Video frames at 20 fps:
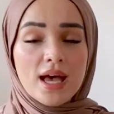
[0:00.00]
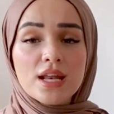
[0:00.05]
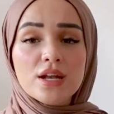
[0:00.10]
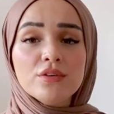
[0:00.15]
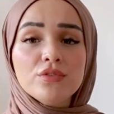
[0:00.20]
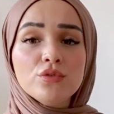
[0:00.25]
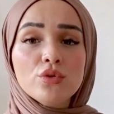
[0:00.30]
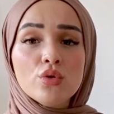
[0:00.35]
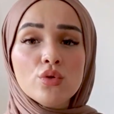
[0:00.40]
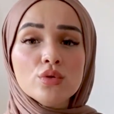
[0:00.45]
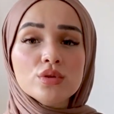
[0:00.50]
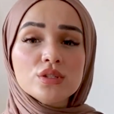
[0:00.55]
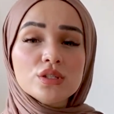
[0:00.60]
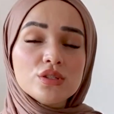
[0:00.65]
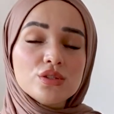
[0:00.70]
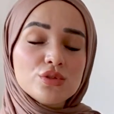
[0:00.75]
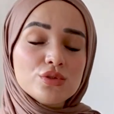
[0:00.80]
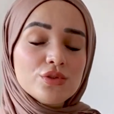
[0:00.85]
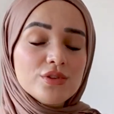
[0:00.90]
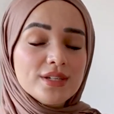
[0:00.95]
And of course, the
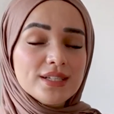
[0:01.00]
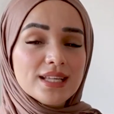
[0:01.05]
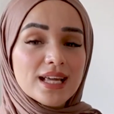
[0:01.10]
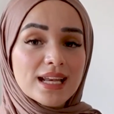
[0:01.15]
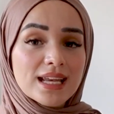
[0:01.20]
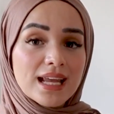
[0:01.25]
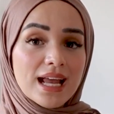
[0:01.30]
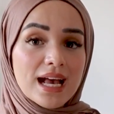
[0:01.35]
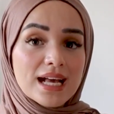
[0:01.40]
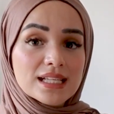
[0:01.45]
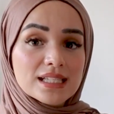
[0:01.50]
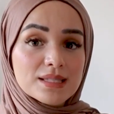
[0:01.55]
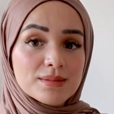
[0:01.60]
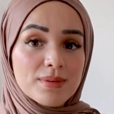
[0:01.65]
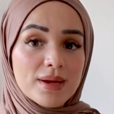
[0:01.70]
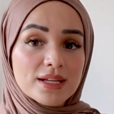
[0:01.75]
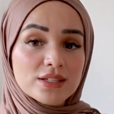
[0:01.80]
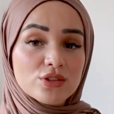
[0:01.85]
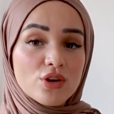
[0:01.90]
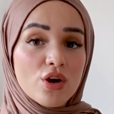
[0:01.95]
storytelling
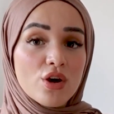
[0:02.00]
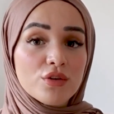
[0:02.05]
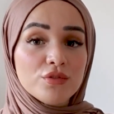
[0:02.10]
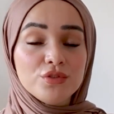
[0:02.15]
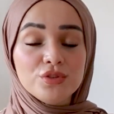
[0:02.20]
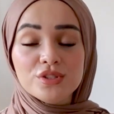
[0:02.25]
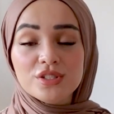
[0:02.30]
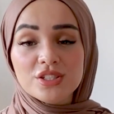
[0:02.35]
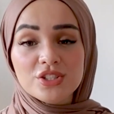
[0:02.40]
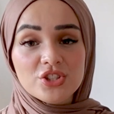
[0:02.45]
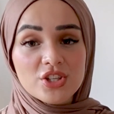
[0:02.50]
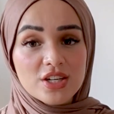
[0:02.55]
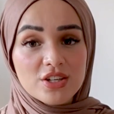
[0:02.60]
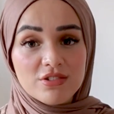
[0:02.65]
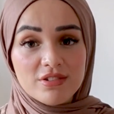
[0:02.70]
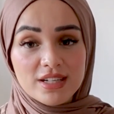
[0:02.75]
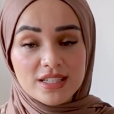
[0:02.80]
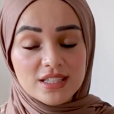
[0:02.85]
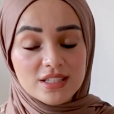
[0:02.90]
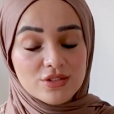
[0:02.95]
aspect of
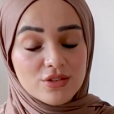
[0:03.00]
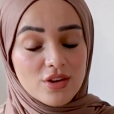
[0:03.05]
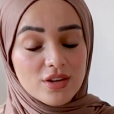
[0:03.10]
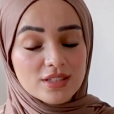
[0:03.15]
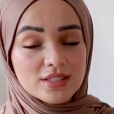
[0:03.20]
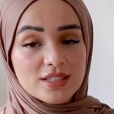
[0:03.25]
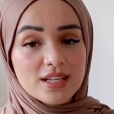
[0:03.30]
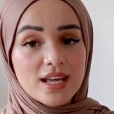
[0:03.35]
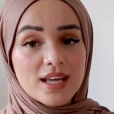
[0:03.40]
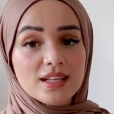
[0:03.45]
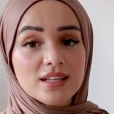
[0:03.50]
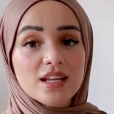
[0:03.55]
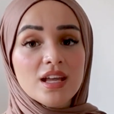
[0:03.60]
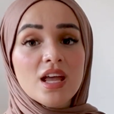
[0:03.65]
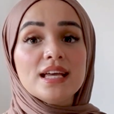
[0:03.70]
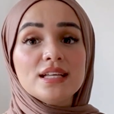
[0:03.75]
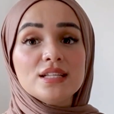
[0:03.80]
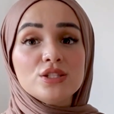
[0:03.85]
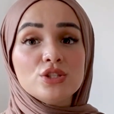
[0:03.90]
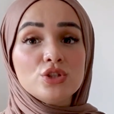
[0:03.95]
user-generated content
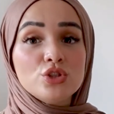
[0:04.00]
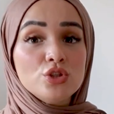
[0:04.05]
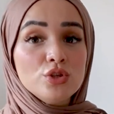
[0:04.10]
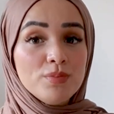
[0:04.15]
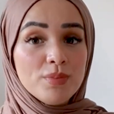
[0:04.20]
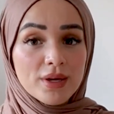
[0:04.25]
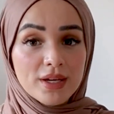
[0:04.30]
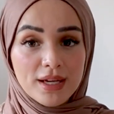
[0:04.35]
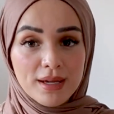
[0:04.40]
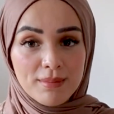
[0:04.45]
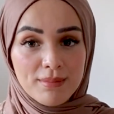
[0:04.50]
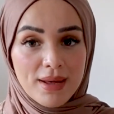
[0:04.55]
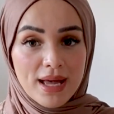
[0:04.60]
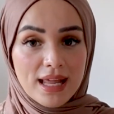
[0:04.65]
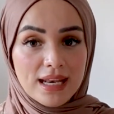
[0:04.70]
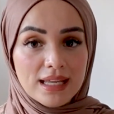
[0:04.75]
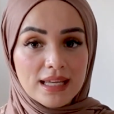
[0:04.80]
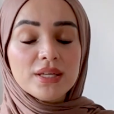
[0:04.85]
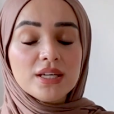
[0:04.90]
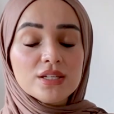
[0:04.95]
is super
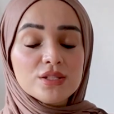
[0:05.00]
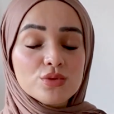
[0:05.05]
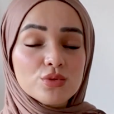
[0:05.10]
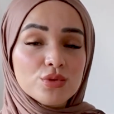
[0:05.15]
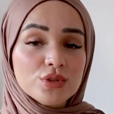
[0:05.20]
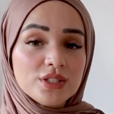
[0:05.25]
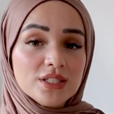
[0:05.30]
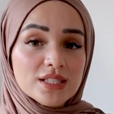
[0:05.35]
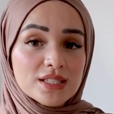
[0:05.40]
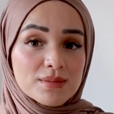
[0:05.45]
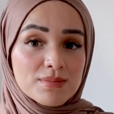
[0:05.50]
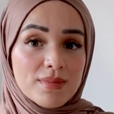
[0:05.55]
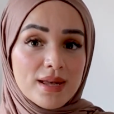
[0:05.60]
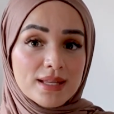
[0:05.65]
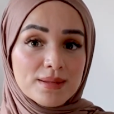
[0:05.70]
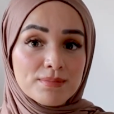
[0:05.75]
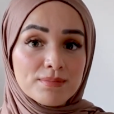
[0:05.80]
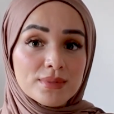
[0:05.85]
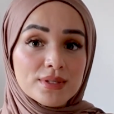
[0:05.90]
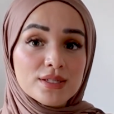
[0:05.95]
compelling because audience
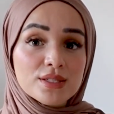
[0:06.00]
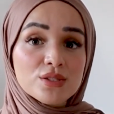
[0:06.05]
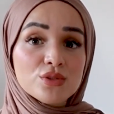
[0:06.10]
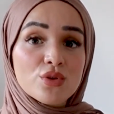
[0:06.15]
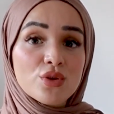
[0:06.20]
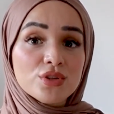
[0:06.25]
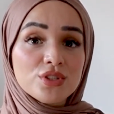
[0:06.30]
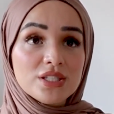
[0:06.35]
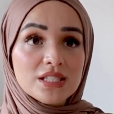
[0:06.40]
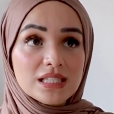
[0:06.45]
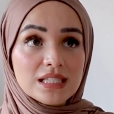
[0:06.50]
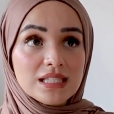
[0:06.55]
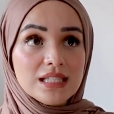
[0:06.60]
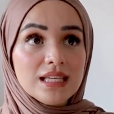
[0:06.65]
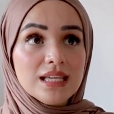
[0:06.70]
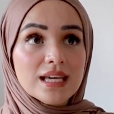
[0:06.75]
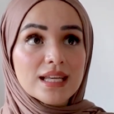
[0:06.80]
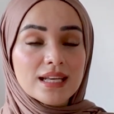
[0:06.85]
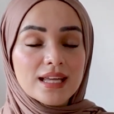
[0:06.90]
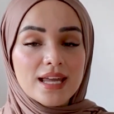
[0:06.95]
members got to
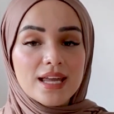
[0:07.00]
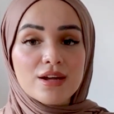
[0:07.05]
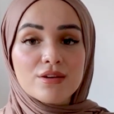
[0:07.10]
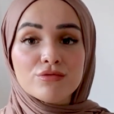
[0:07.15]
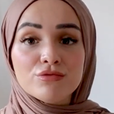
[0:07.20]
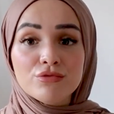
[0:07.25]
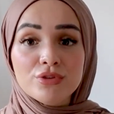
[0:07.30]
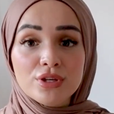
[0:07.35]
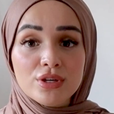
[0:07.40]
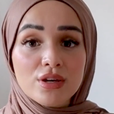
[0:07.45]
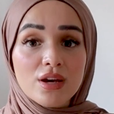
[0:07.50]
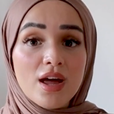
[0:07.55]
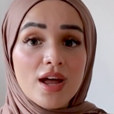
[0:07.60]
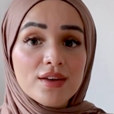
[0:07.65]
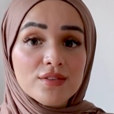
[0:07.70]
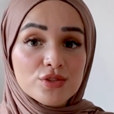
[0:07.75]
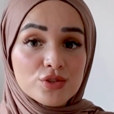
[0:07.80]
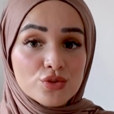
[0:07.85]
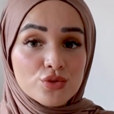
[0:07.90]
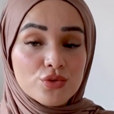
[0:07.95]
see and hear real
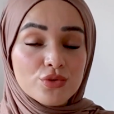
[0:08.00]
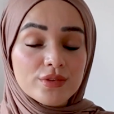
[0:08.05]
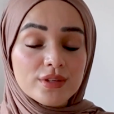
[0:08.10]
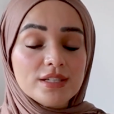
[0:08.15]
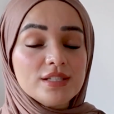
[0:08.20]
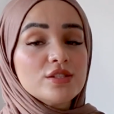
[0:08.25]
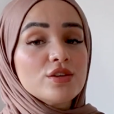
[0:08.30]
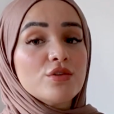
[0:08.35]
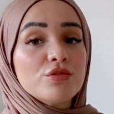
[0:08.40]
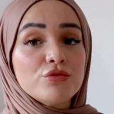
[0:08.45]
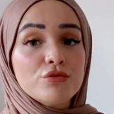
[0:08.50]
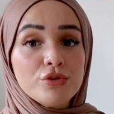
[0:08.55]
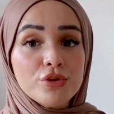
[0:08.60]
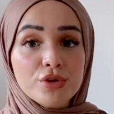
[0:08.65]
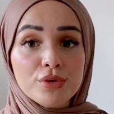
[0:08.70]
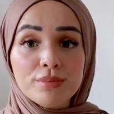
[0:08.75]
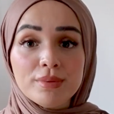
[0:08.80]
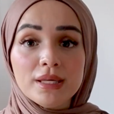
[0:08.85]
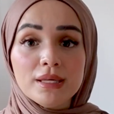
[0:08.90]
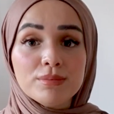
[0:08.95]
life stories of
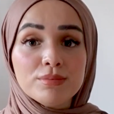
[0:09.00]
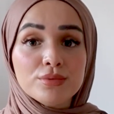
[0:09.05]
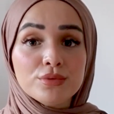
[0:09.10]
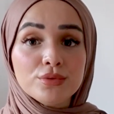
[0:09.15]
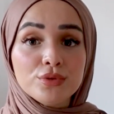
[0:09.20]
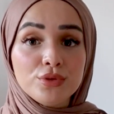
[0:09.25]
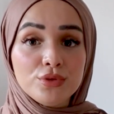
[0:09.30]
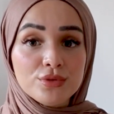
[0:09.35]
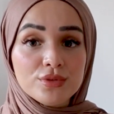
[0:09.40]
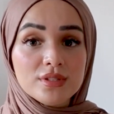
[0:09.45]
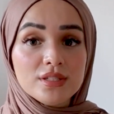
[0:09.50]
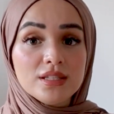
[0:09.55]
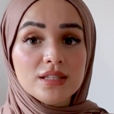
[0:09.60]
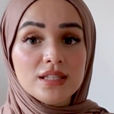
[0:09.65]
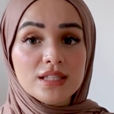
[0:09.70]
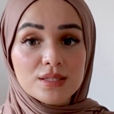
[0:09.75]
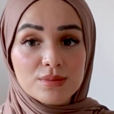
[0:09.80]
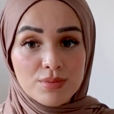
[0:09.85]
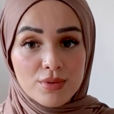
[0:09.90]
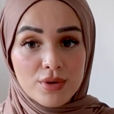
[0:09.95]
real people using
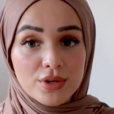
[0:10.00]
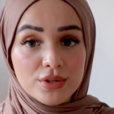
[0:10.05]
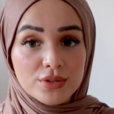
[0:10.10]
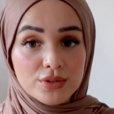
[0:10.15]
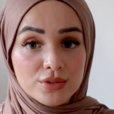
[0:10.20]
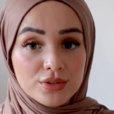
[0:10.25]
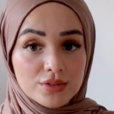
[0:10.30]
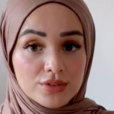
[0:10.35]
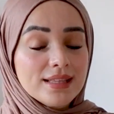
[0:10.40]
these products.